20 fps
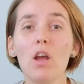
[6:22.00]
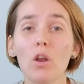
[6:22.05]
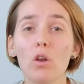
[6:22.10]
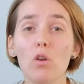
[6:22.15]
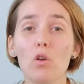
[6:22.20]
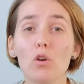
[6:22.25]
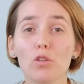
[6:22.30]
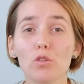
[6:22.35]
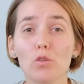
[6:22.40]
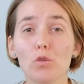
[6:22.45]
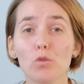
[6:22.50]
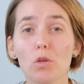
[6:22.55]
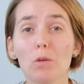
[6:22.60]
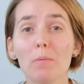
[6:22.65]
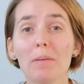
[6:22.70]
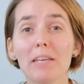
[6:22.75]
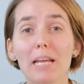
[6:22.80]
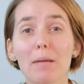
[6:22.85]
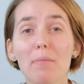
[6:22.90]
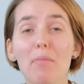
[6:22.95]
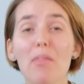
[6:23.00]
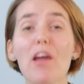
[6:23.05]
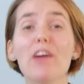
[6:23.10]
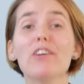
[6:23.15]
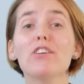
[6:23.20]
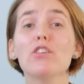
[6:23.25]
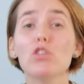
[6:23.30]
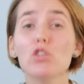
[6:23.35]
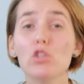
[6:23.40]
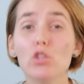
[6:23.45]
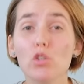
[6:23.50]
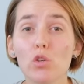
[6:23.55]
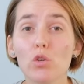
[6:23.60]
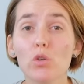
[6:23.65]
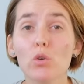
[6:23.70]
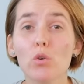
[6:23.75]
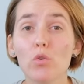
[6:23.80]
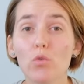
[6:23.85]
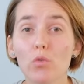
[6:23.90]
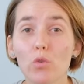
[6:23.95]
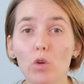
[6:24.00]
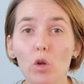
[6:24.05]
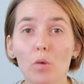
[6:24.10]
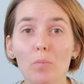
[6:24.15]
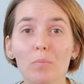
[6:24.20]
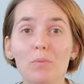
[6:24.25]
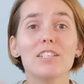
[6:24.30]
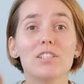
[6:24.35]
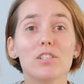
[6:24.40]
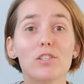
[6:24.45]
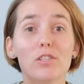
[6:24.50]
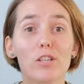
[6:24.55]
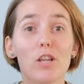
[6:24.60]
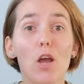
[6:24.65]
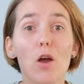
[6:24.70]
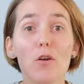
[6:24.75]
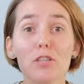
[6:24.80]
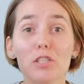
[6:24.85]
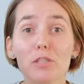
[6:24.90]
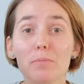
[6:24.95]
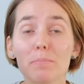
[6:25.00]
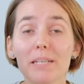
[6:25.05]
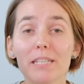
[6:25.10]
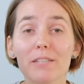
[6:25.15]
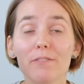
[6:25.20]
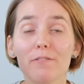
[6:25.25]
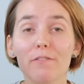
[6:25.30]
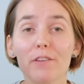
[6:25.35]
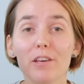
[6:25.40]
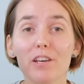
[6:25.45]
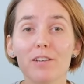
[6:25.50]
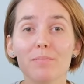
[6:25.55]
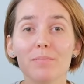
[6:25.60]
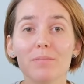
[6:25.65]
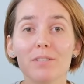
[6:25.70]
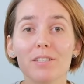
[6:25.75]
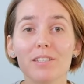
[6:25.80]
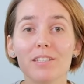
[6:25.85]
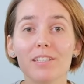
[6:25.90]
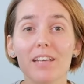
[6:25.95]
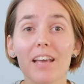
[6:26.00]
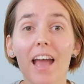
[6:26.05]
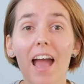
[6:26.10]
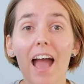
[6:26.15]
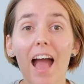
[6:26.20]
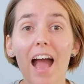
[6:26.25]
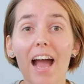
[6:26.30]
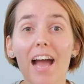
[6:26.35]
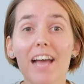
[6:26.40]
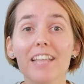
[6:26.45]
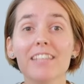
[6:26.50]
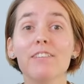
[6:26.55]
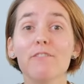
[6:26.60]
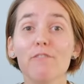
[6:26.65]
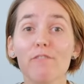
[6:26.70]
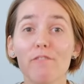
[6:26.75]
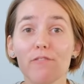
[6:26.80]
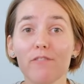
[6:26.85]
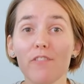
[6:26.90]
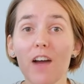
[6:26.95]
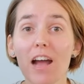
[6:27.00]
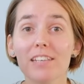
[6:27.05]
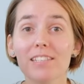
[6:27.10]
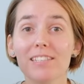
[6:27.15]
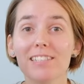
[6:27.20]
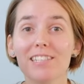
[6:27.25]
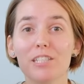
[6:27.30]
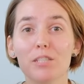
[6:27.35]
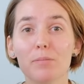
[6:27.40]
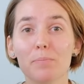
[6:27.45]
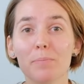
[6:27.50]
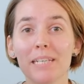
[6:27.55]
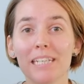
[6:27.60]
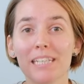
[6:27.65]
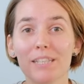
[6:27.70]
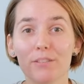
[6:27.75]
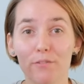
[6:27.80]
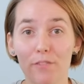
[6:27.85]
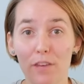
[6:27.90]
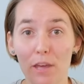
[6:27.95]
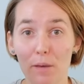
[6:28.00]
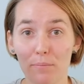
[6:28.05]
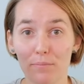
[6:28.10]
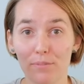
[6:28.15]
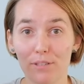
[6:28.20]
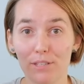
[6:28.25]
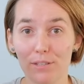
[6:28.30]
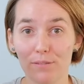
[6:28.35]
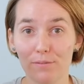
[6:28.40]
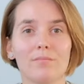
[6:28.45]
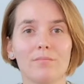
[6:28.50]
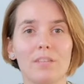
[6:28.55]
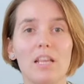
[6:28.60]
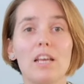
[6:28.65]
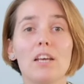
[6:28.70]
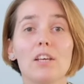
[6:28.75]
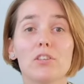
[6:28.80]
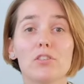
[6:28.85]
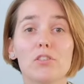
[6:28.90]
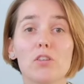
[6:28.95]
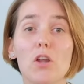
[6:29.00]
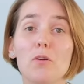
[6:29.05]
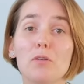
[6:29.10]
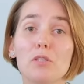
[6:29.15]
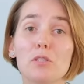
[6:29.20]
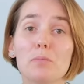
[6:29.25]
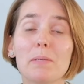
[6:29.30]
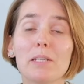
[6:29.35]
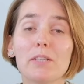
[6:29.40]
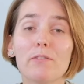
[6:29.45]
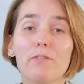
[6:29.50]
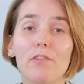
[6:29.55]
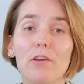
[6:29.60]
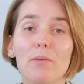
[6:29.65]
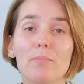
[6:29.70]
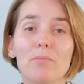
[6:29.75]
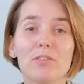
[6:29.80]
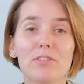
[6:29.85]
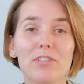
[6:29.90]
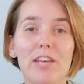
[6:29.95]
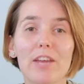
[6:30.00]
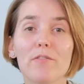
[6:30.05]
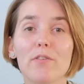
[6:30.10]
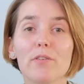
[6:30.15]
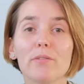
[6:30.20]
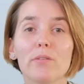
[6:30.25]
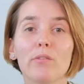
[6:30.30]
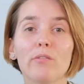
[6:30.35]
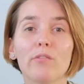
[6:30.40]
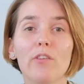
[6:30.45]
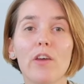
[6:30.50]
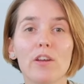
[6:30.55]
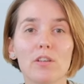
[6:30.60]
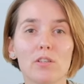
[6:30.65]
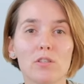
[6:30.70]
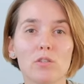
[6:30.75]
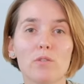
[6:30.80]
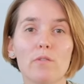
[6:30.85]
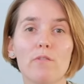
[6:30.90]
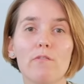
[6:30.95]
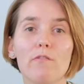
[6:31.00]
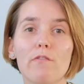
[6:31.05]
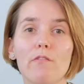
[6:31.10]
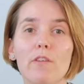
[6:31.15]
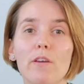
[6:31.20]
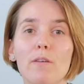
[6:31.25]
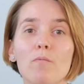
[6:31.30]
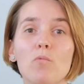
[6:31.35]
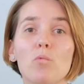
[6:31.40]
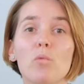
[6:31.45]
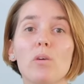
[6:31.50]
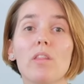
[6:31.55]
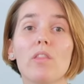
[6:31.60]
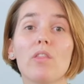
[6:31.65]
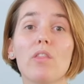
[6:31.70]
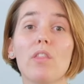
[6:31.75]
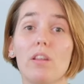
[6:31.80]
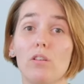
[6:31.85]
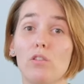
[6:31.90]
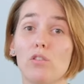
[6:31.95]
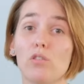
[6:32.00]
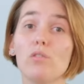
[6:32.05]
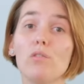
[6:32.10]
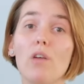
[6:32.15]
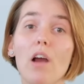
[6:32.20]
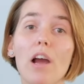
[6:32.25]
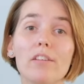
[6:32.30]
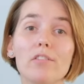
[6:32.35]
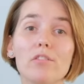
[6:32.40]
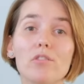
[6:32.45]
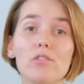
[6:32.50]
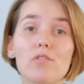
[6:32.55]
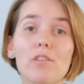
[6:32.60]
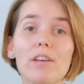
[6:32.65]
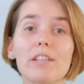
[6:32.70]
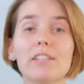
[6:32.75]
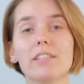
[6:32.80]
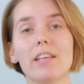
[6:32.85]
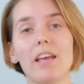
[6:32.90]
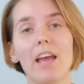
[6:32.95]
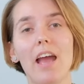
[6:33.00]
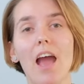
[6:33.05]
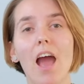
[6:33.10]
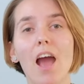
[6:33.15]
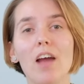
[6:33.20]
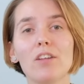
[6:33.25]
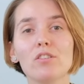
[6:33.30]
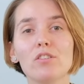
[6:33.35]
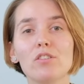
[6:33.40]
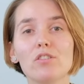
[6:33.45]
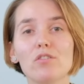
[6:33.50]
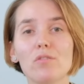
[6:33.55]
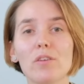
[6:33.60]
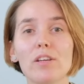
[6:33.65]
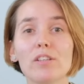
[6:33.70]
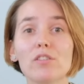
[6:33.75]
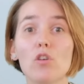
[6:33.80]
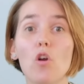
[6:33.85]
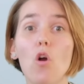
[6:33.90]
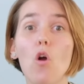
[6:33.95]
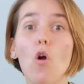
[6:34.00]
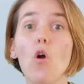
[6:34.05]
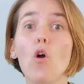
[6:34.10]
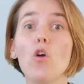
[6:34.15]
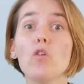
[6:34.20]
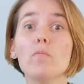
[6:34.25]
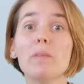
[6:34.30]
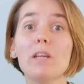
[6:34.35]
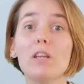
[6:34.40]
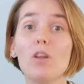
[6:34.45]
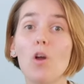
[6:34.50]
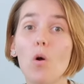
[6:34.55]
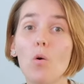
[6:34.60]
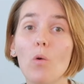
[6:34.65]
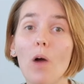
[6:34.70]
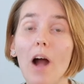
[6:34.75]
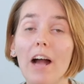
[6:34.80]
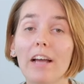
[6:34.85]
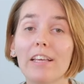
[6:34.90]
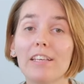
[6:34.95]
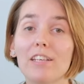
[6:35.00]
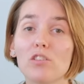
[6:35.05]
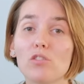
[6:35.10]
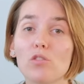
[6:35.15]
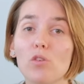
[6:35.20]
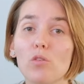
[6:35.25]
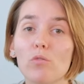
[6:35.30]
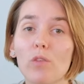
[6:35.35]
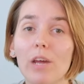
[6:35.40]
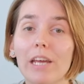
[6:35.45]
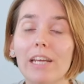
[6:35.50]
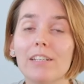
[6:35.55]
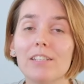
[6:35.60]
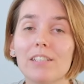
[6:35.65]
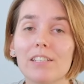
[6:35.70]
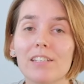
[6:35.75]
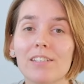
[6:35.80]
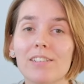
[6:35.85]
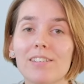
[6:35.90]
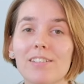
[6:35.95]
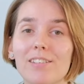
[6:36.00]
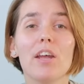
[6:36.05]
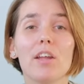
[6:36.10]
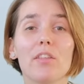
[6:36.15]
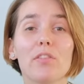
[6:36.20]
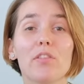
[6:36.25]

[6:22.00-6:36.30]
Look, to sum it up, there are two groups, slow speed films and fast speed films. Slow speed films generally refers to film with 200, 100 or below ISO ratings.